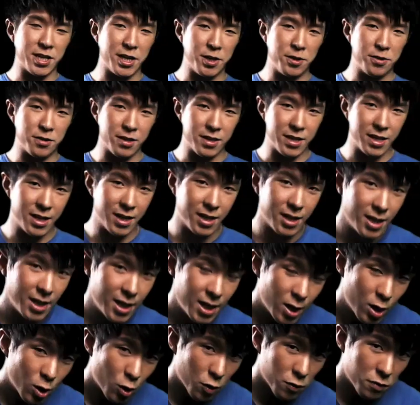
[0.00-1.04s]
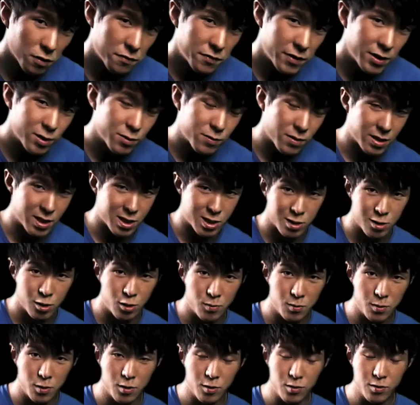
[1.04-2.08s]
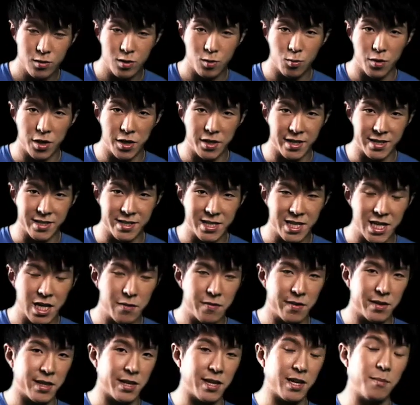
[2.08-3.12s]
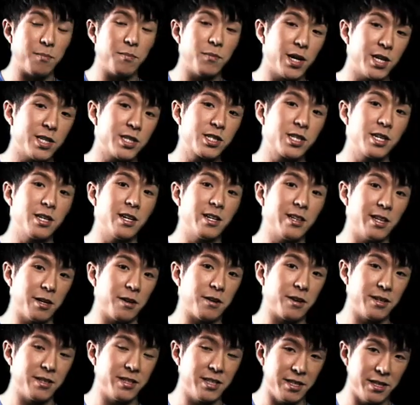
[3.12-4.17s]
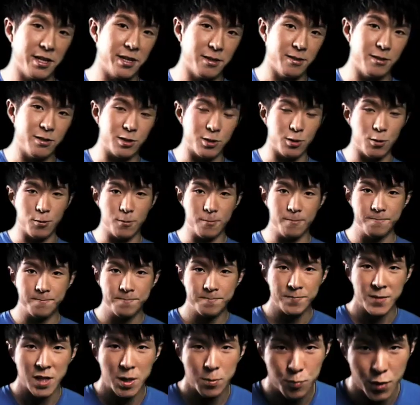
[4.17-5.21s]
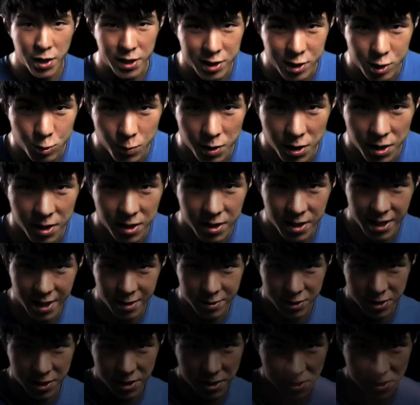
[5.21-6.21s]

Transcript: take you to the overviews with the slow-mos where you can see everything in much clearer detail. So practice well. I'll see